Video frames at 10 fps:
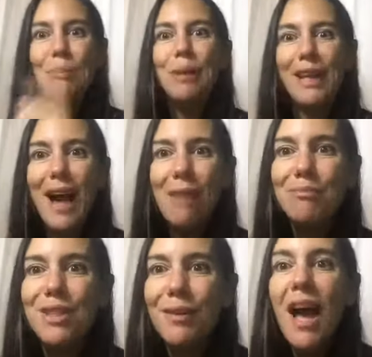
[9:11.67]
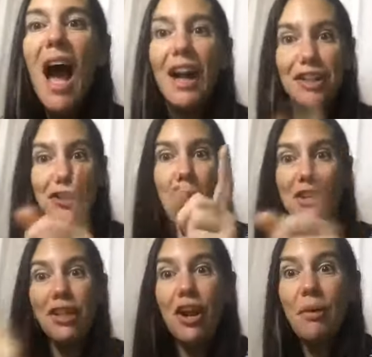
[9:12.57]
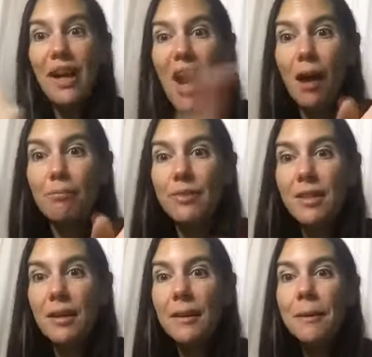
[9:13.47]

But it comes. I just want you to know it comes.